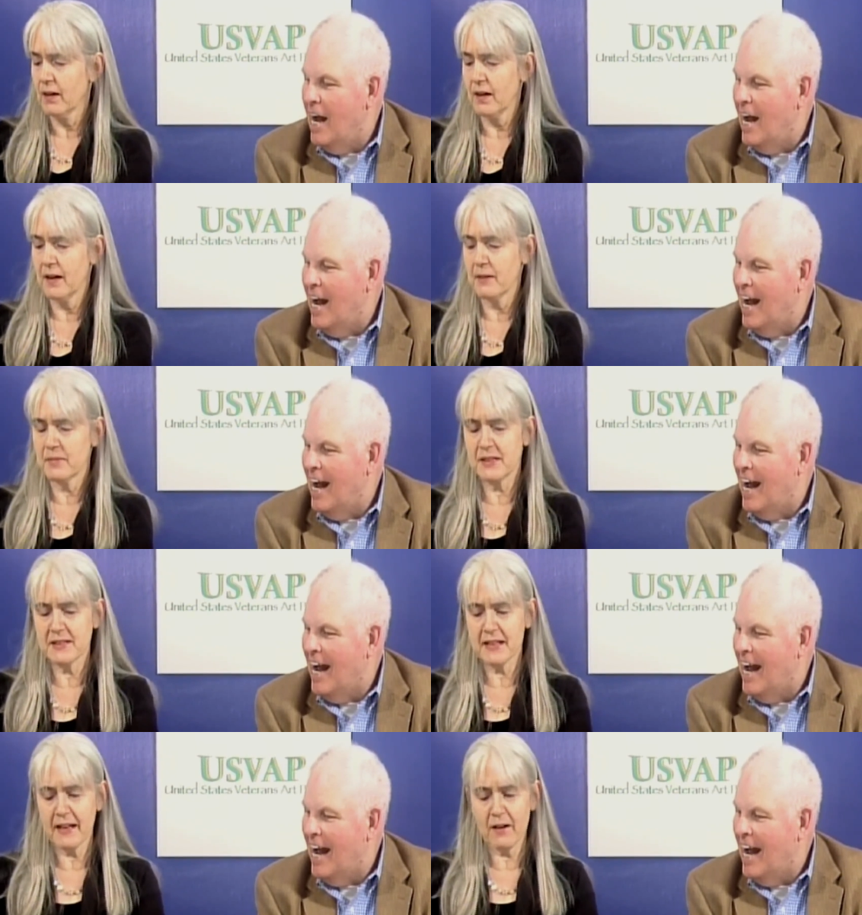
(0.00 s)

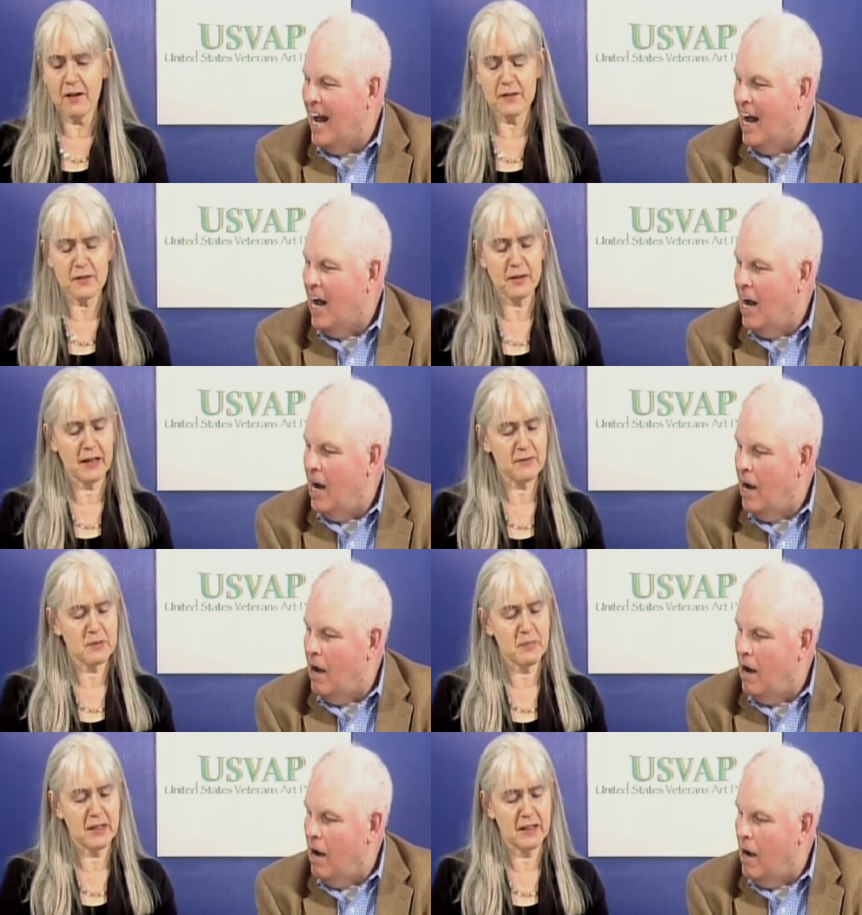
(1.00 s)
Speaker 1: Does that also have
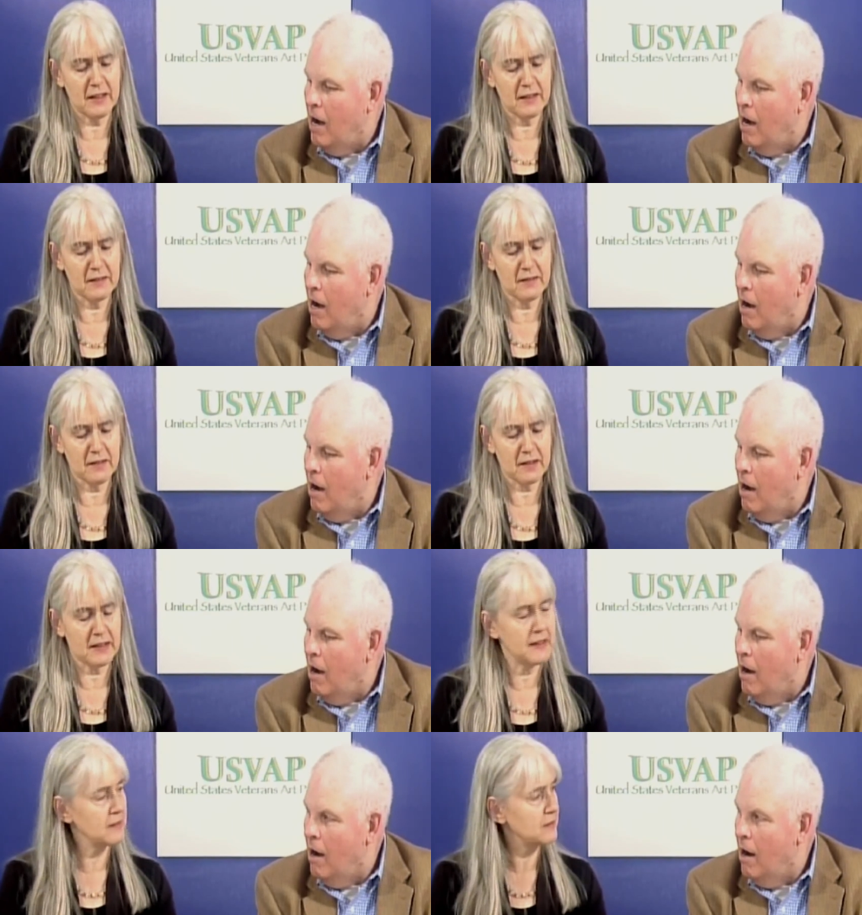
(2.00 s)
to be in a
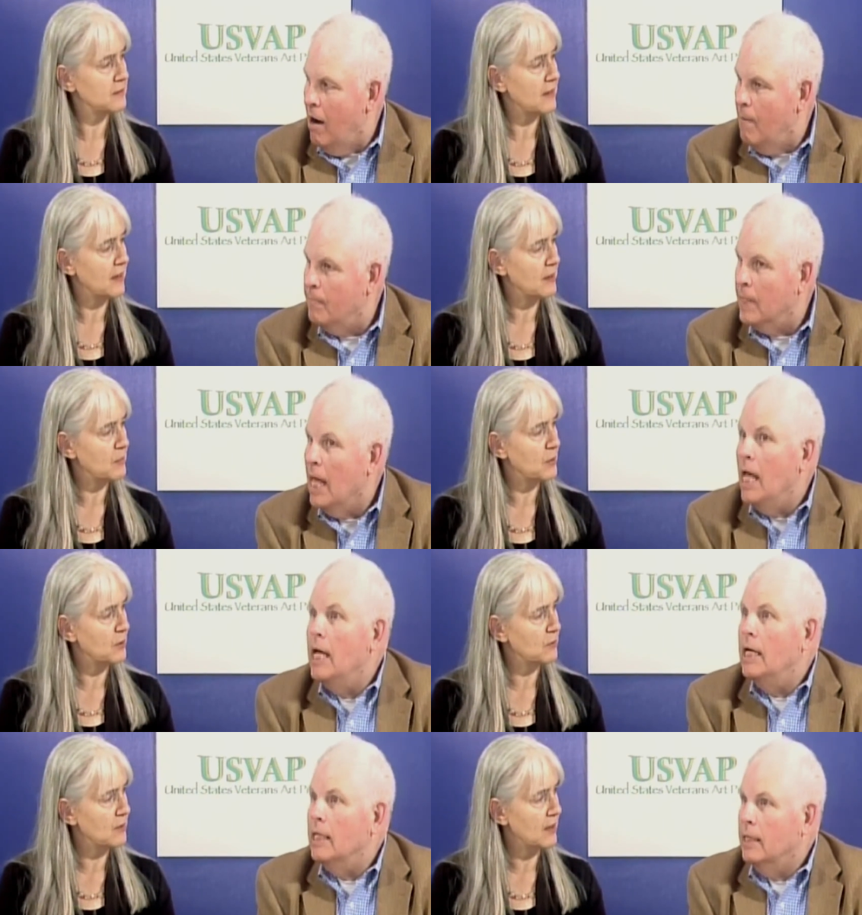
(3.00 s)
kiln like
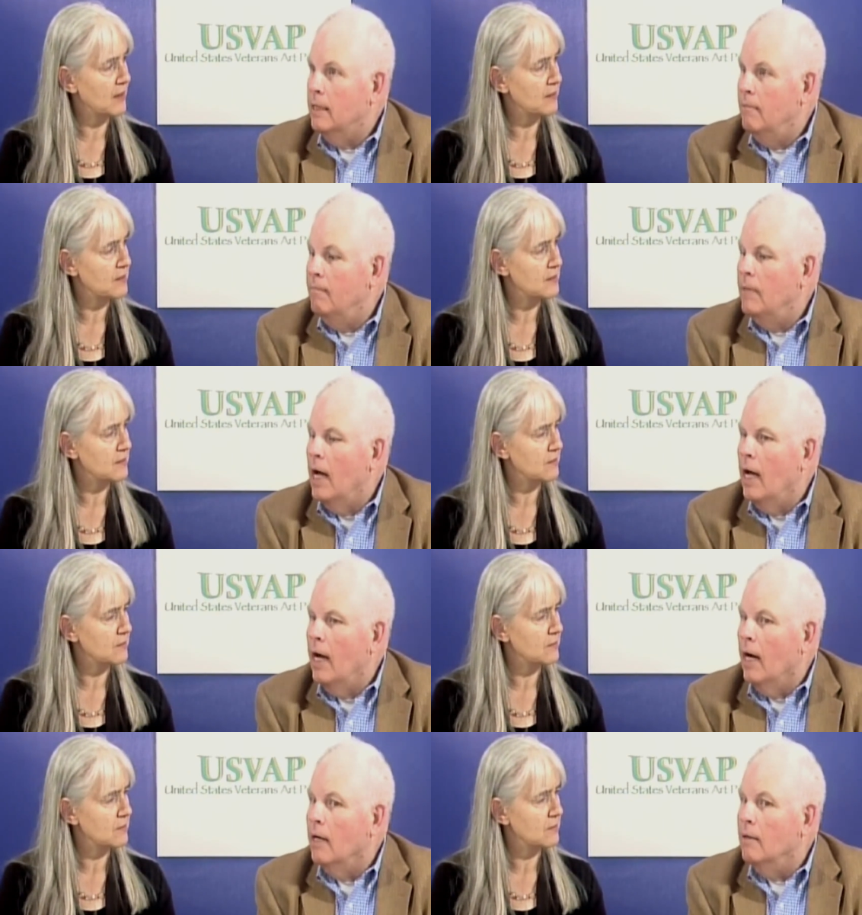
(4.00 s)
blown glass?
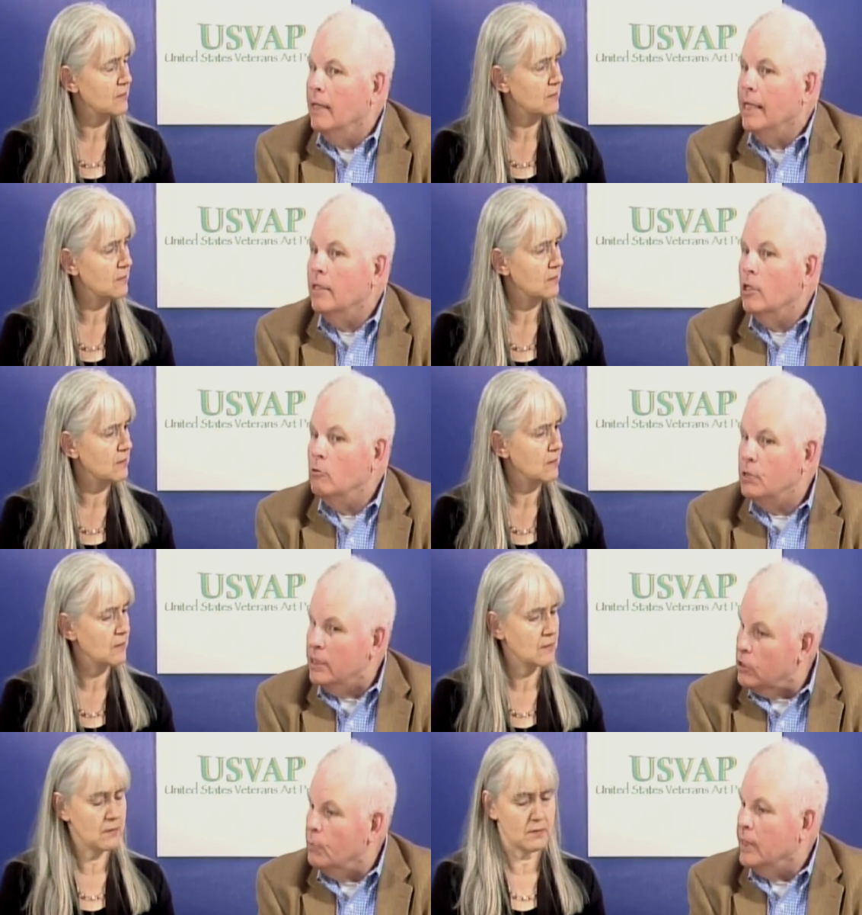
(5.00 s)
Speaker 2: It goes
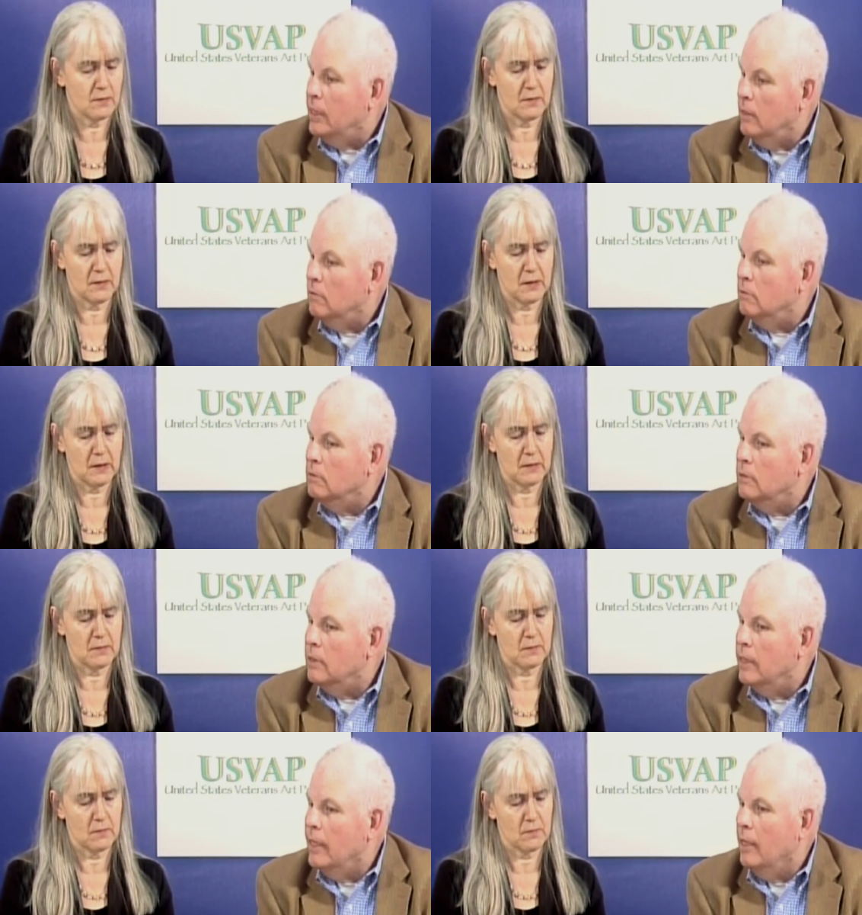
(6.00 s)
into a kiln
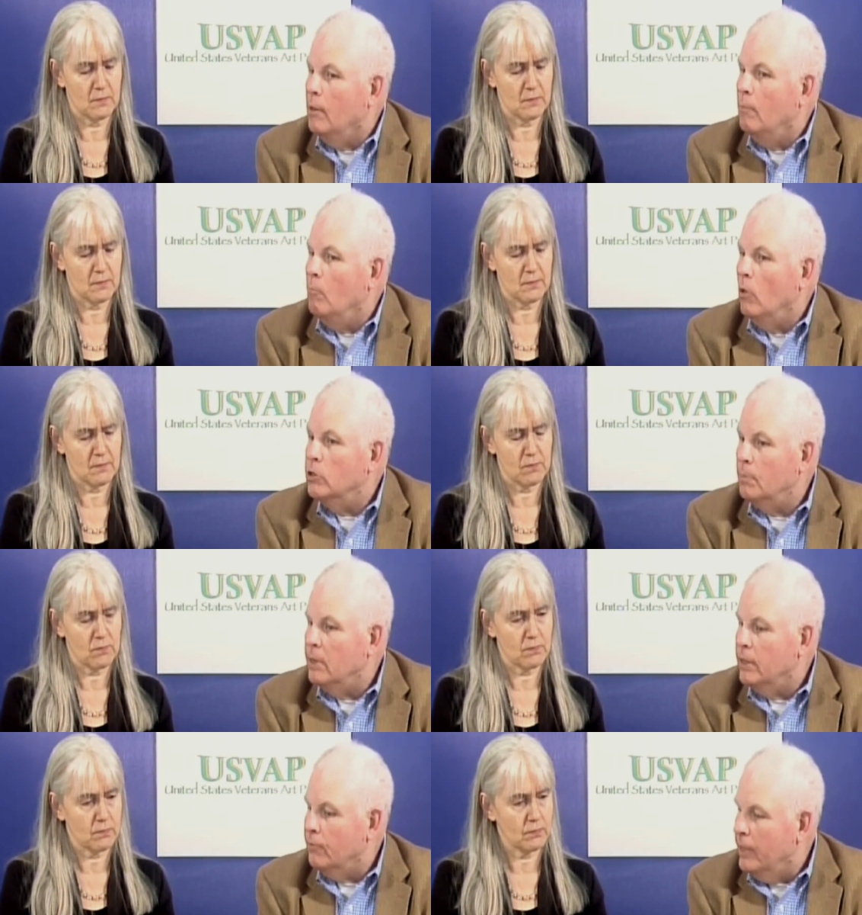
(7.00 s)
in
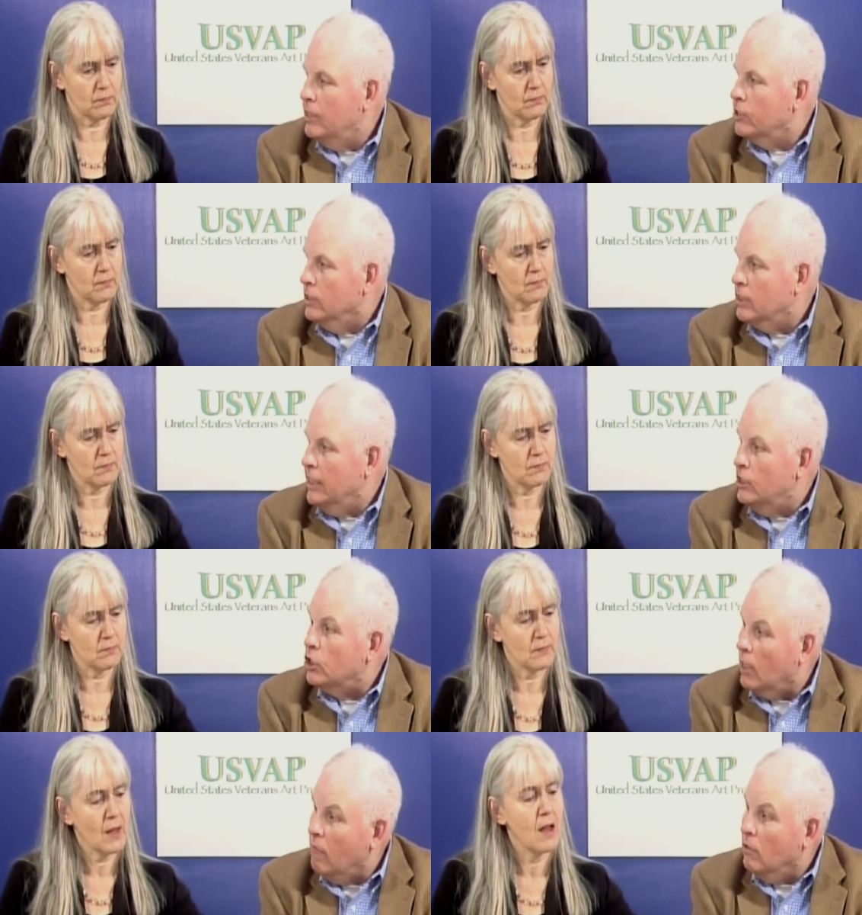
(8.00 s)
multiple iterations.
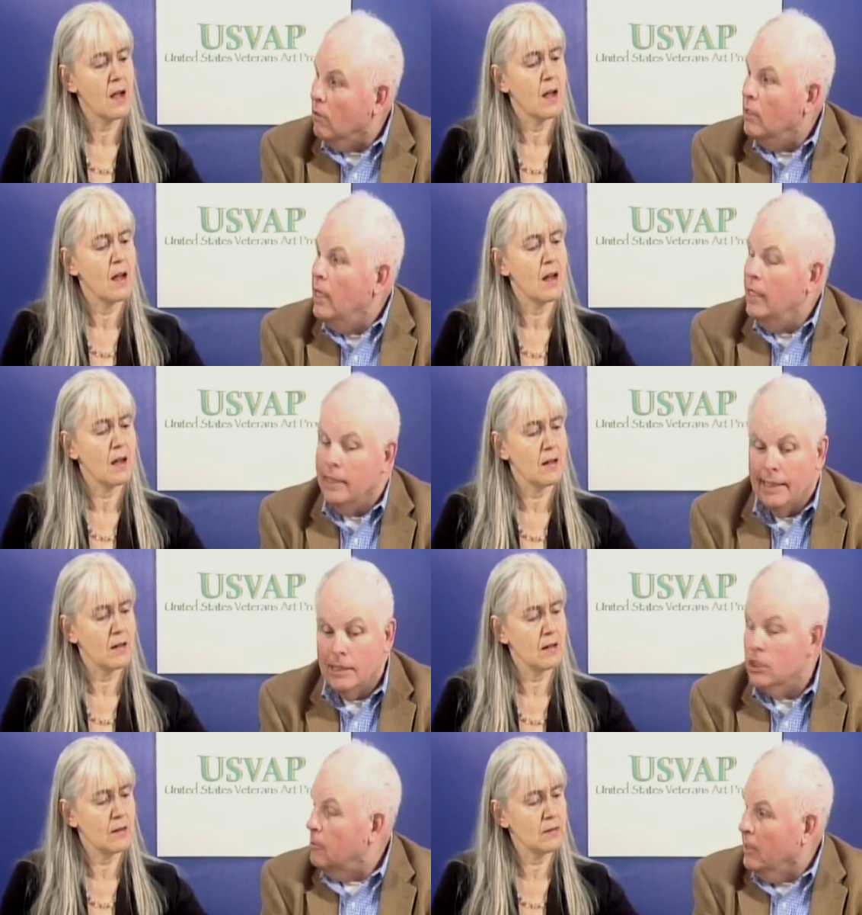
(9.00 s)
Each level
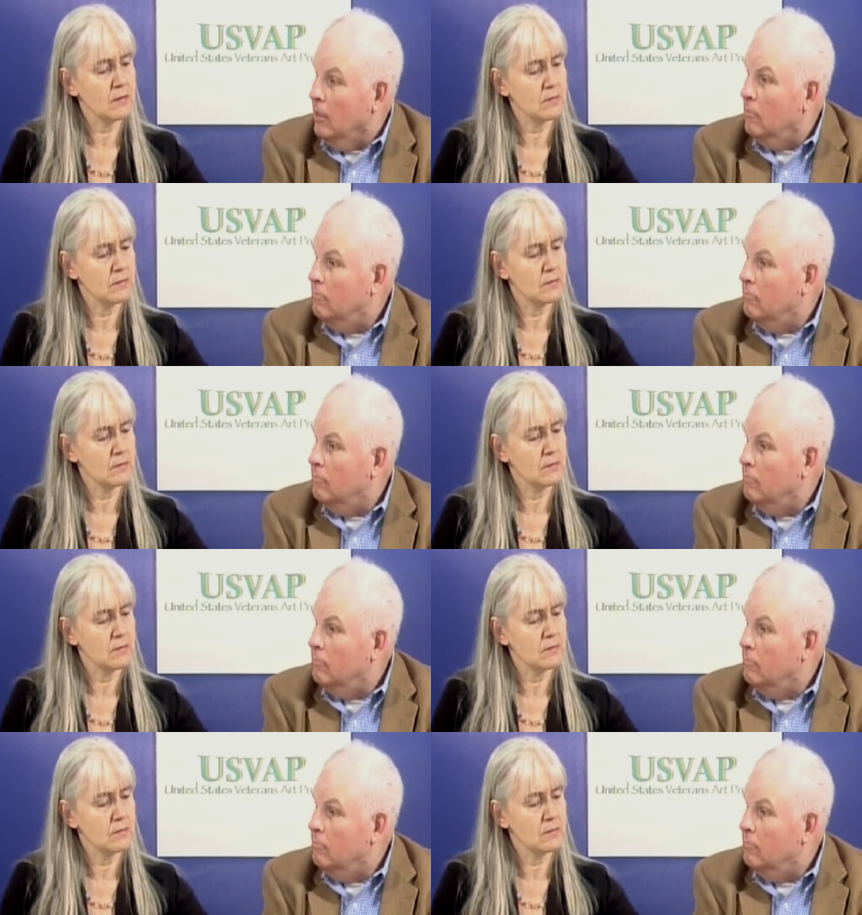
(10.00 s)
needs to be